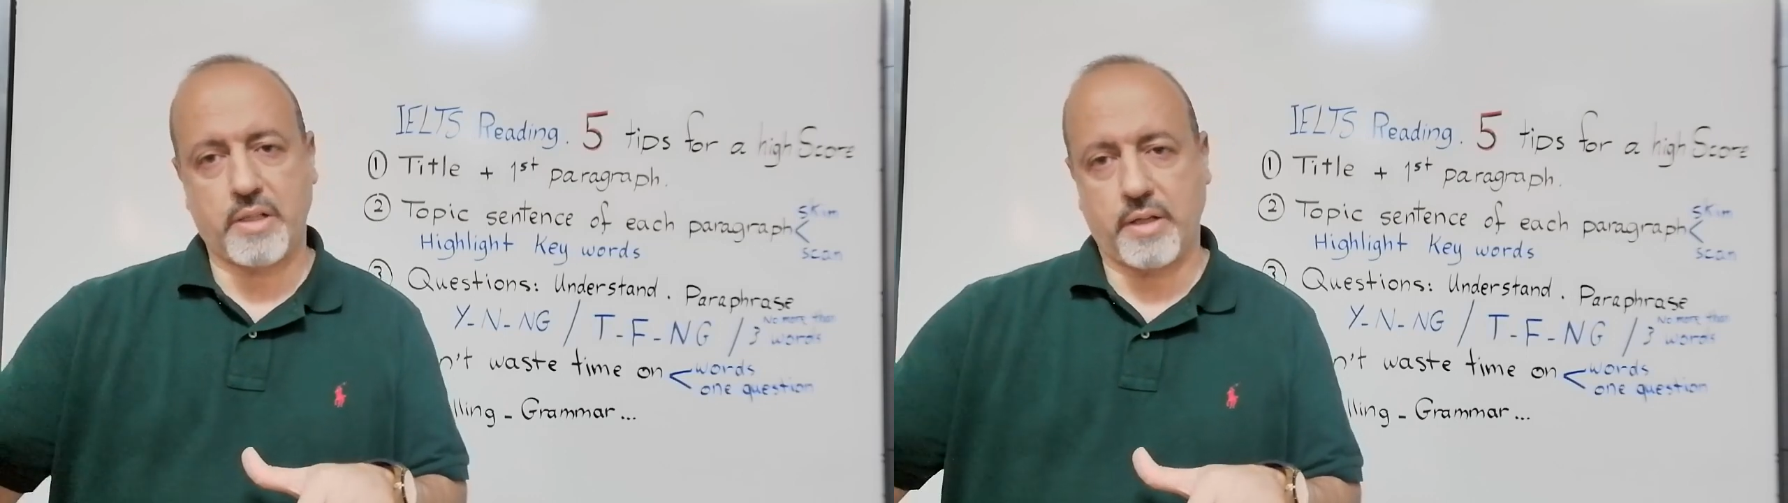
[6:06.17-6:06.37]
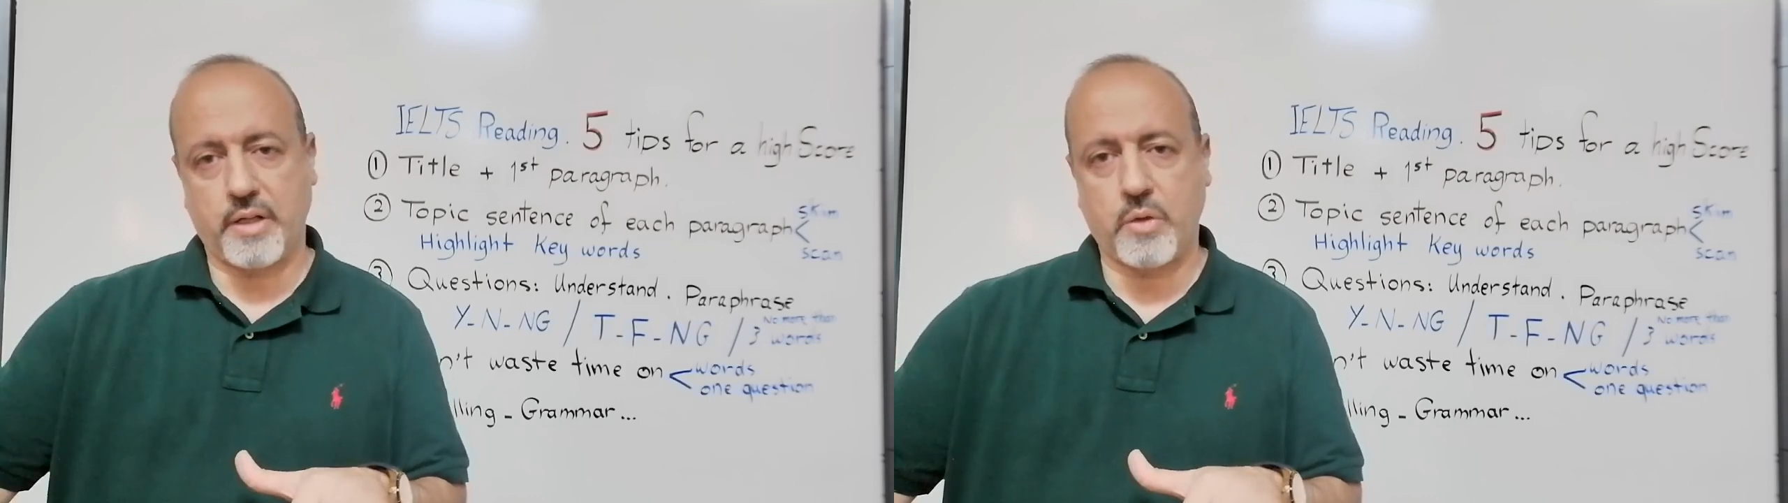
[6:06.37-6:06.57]

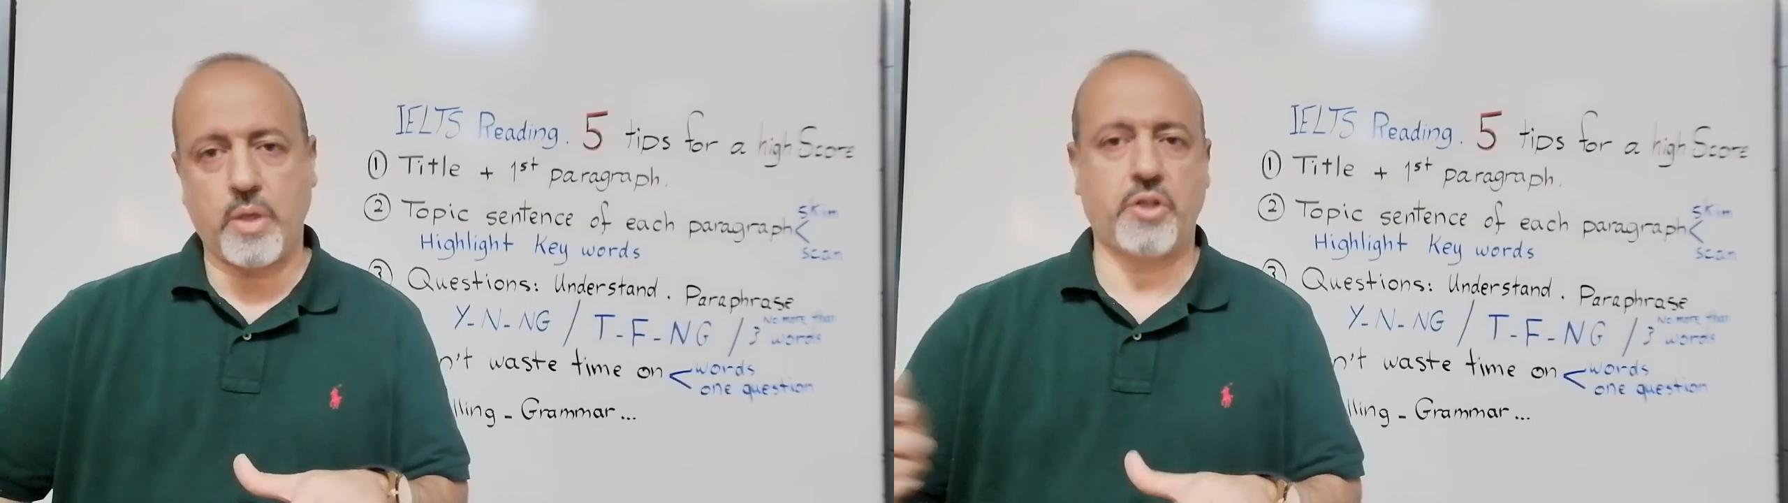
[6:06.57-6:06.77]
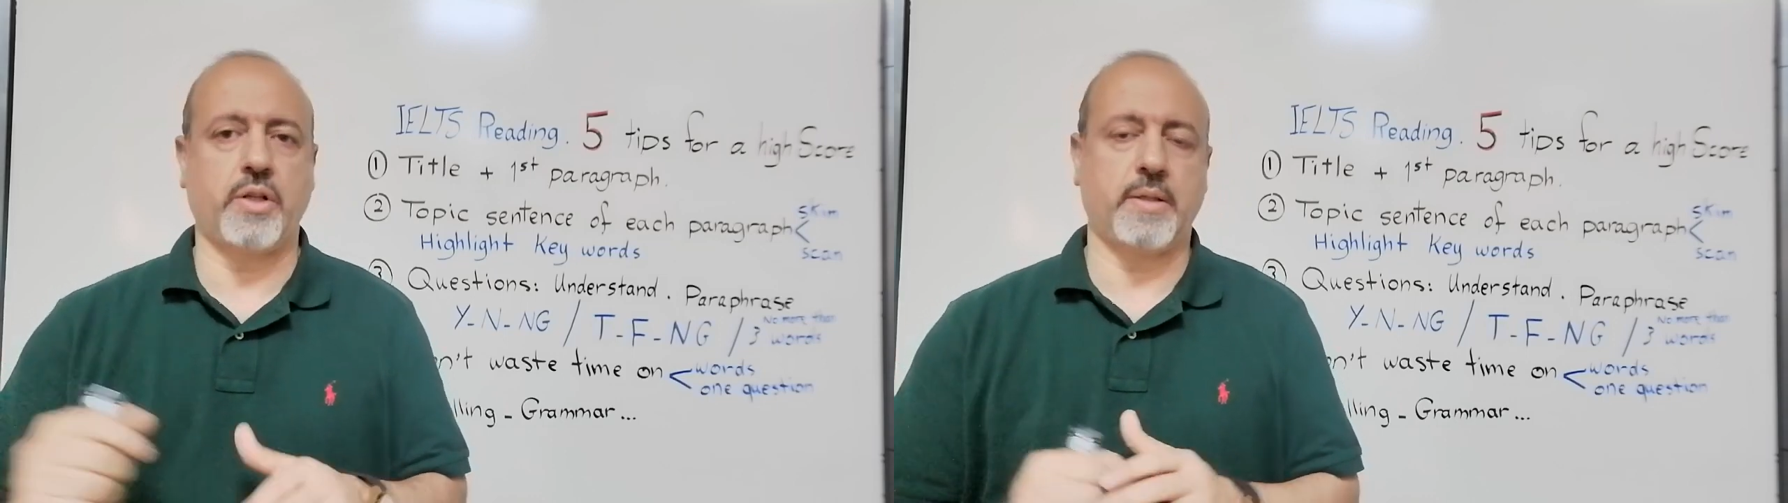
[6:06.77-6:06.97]
other
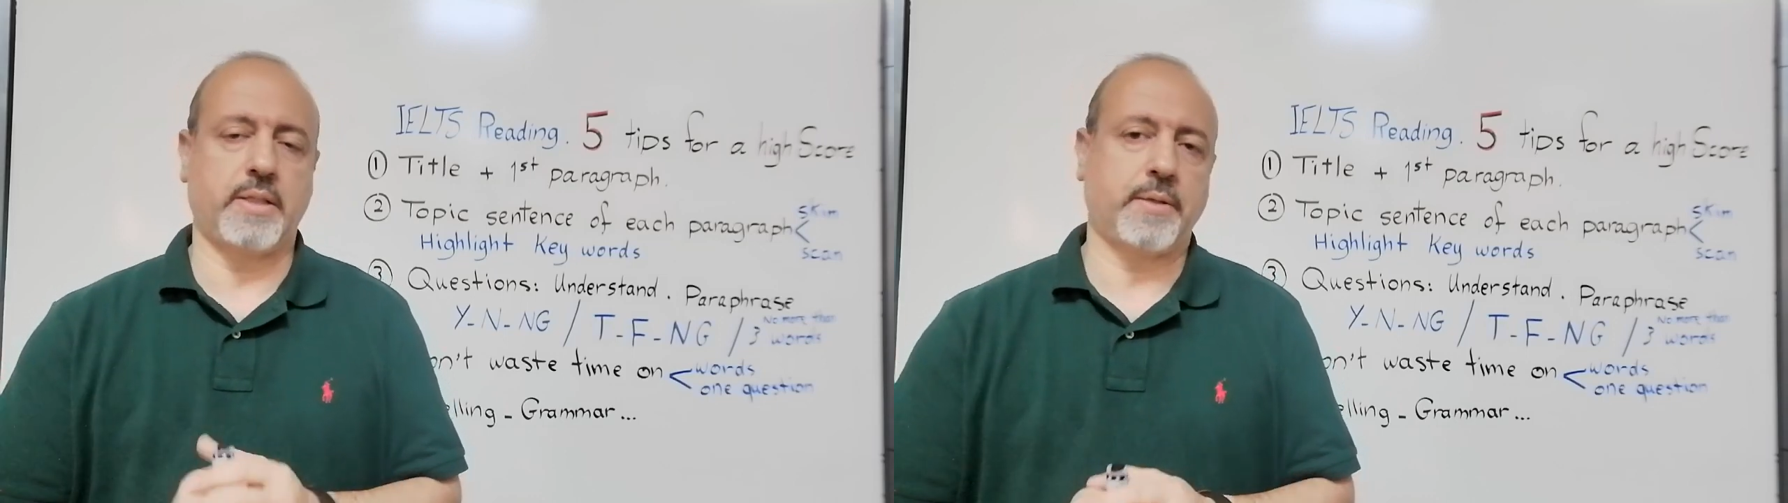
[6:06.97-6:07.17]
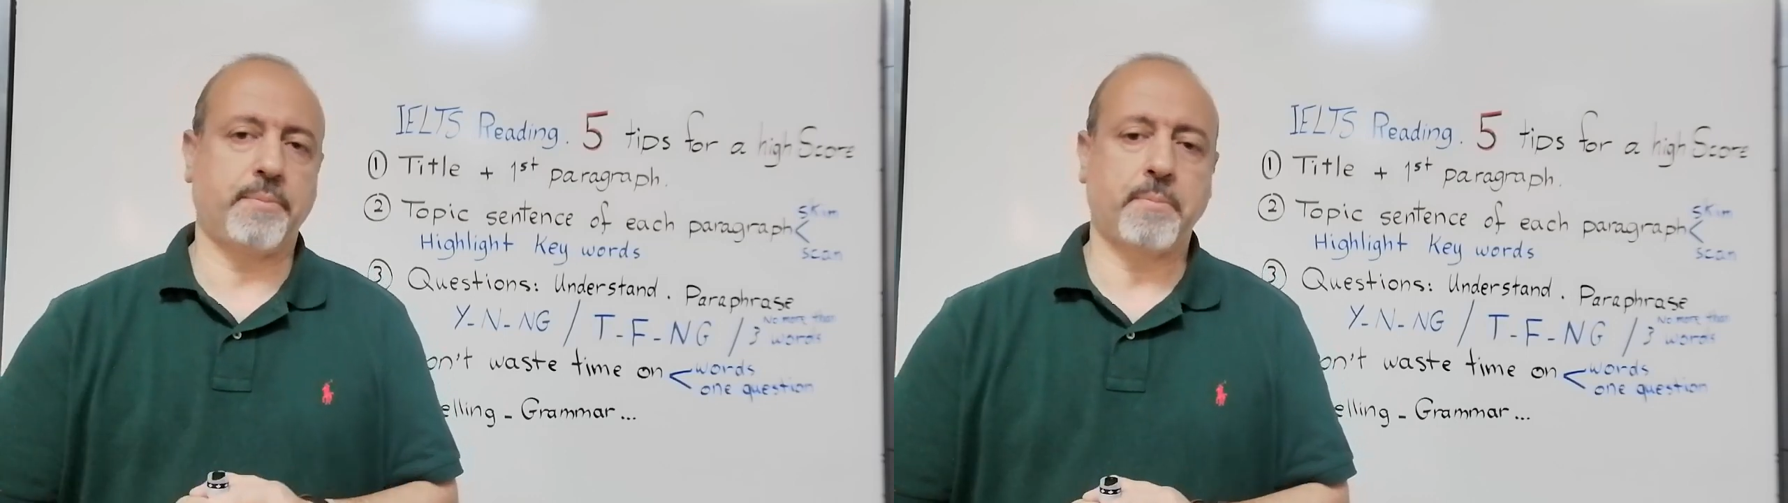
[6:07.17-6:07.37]

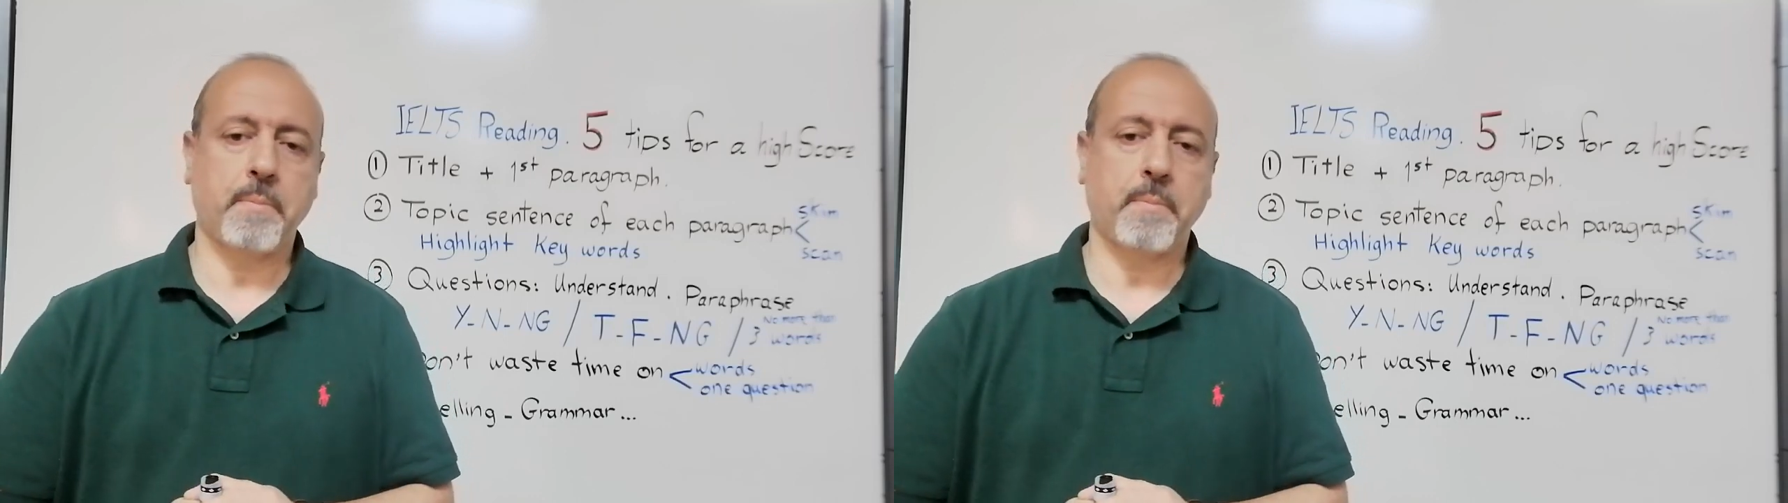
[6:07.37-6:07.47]
questions.